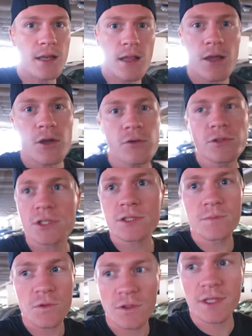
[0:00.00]
Hello,
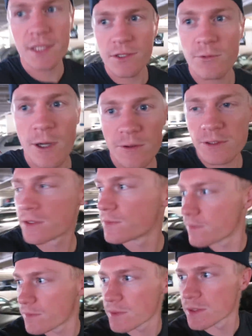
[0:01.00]
good morning,
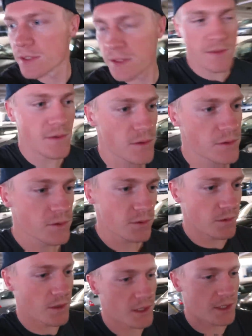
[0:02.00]
welcome to
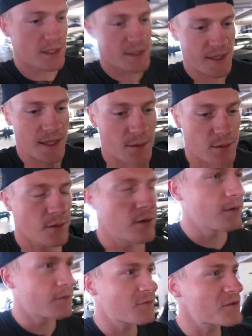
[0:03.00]
the 6th
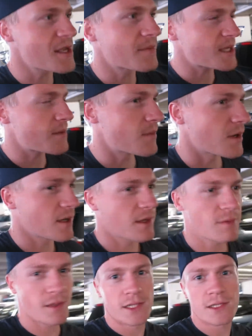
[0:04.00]
of September,
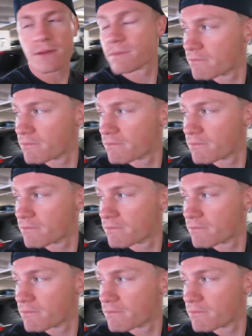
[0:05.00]
I think.